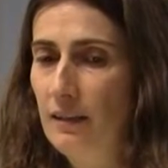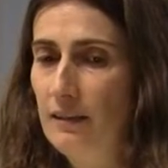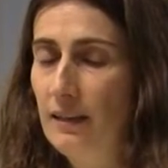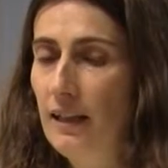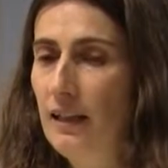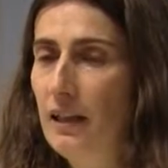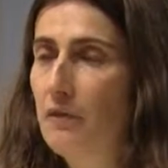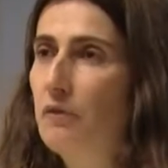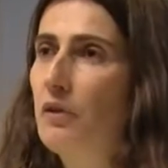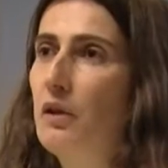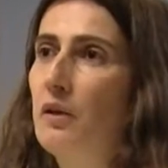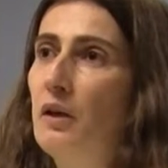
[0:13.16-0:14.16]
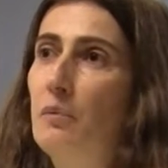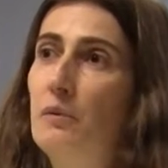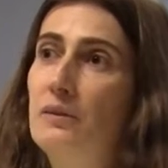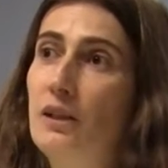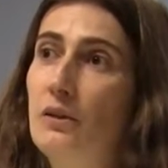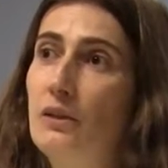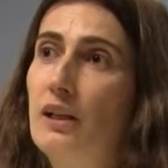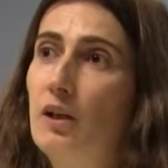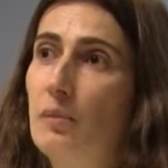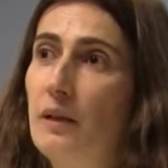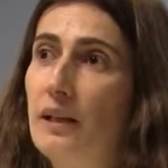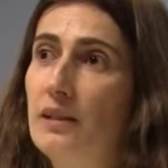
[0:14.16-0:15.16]
team leader for the geological
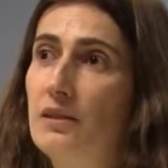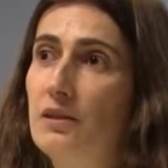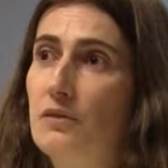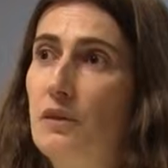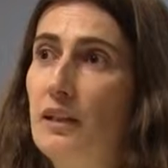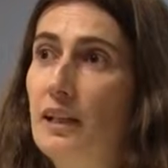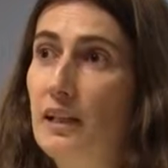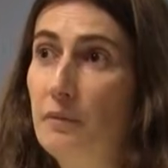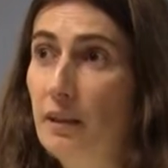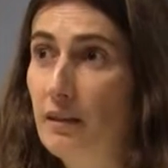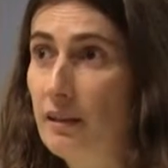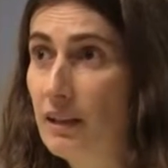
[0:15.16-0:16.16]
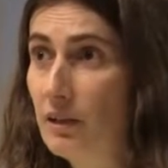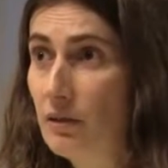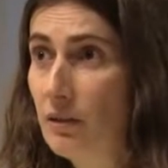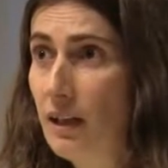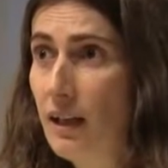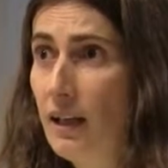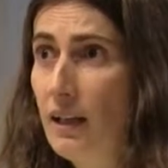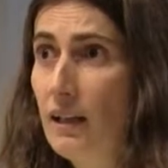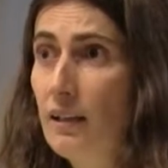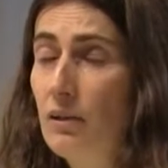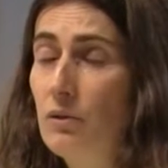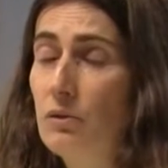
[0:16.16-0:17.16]
operations for the Caribbean region
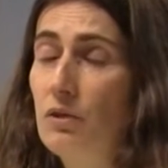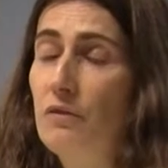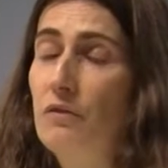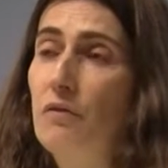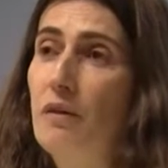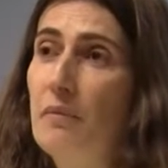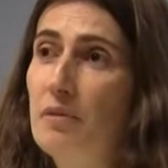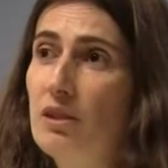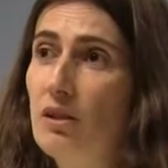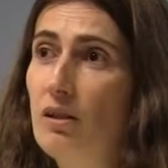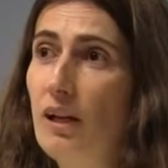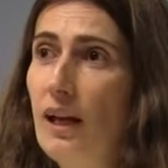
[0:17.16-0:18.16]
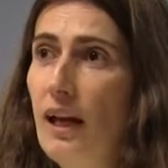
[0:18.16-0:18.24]
in Houston for Repsol.